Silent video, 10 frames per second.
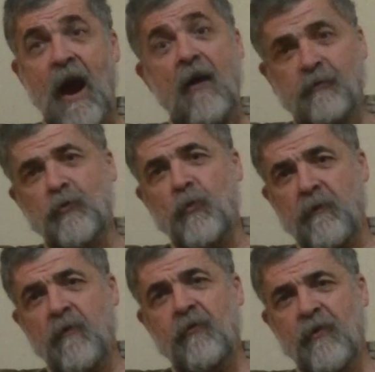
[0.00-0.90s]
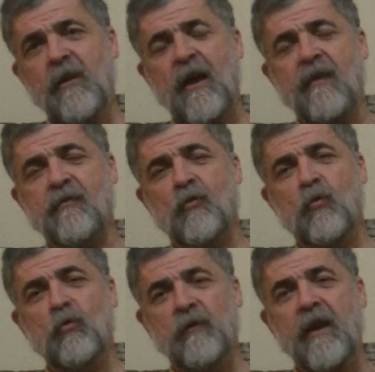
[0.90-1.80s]
after we realize
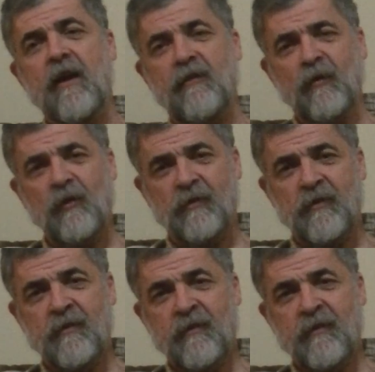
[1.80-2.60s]
who they are not,